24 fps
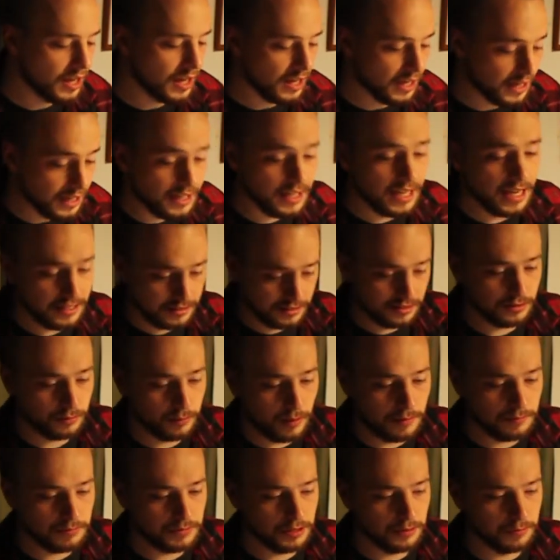He gets
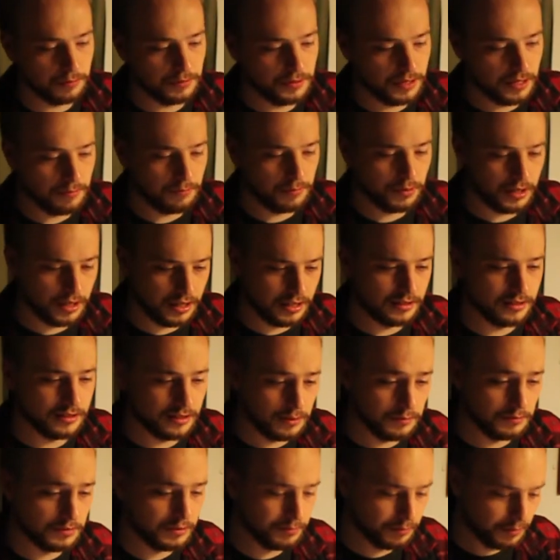swept up in it, but his
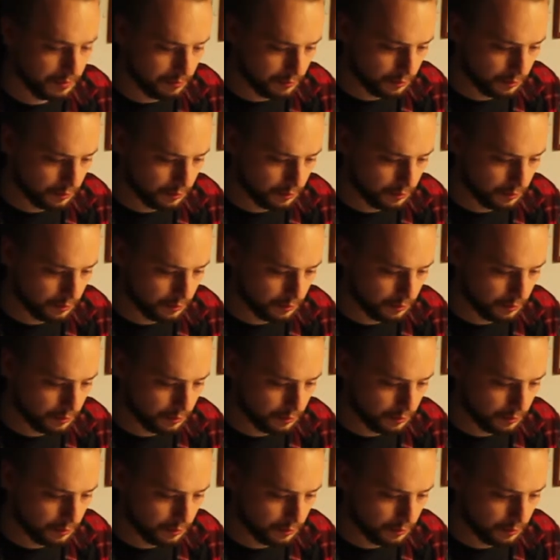seems to be